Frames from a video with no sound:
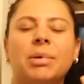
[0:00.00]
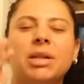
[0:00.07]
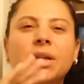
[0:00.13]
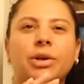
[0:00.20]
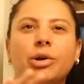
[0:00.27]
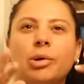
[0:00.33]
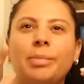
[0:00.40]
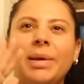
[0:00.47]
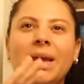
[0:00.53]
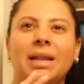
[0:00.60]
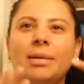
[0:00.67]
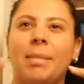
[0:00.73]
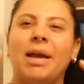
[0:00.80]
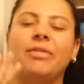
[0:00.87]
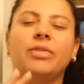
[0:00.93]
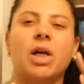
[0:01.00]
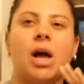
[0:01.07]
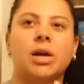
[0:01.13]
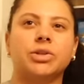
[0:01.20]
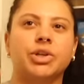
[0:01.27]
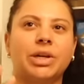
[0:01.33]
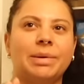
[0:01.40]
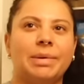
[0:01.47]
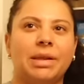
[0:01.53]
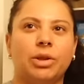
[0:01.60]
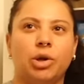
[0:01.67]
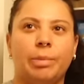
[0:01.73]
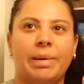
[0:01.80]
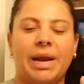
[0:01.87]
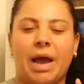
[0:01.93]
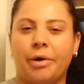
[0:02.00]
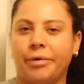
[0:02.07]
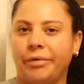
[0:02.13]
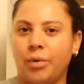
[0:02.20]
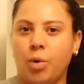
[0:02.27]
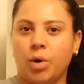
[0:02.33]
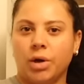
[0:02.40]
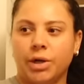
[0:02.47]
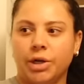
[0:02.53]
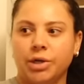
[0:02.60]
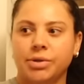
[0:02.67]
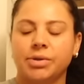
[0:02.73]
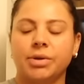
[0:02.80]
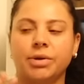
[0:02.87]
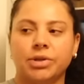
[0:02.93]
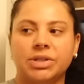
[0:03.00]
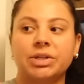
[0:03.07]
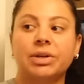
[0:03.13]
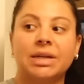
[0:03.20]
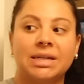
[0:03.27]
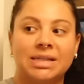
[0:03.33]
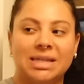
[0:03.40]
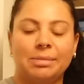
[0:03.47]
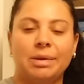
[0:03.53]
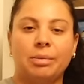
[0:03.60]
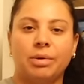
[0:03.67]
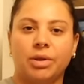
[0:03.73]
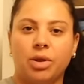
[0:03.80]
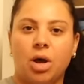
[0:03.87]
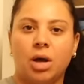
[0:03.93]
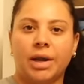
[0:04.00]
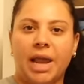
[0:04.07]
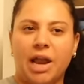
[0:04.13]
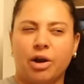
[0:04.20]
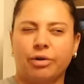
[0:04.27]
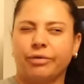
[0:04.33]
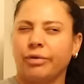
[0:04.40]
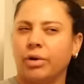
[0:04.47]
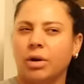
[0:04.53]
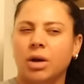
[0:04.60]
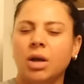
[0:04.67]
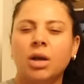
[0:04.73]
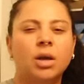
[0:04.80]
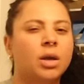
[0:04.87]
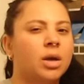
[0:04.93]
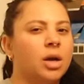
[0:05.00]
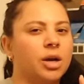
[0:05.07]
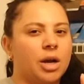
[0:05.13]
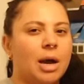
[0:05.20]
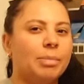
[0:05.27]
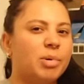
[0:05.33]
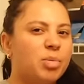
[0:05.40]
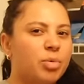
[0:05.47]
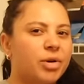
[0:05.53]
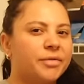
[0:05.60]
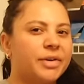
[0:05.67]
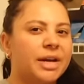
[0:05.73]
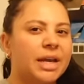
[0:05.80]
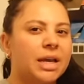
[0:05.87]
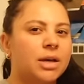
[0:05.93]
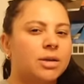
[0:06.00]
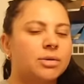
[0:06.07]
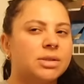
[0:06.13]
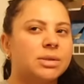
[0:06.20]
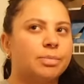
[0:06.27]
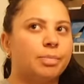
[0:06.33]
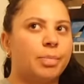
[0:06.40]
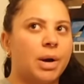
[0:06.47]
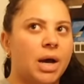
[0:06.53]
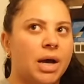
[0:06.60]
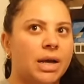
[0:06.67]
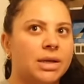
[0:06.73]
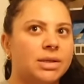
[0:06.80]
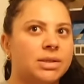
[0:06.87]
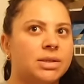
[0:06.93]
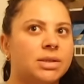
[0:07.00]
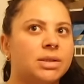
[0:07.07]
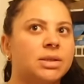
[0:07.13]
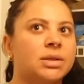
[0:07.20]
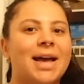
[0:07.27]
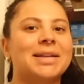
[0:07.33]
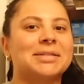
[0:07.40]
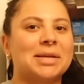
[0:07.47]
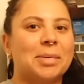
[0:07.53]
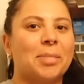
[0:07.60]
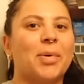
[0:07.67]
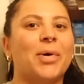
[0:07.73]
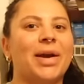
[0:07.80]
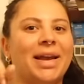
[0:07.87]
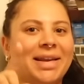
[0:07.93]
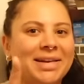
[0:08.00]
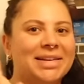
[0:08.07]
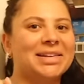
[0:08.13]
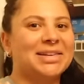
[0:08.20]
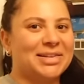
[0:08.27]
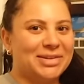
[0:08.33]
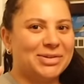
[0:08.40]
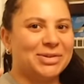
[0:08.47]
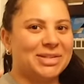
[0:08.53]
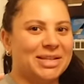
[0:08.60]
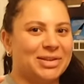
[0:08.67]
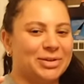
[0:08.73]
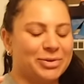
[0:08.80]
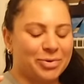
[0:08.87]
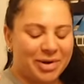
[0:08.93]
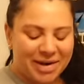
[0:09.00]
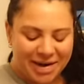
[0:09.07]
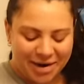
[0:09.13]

a little bit, my vlogs are gonna be a little bit out of order, so you're still gonna see me with long hair for a couple more videos, but at some point you'll see the short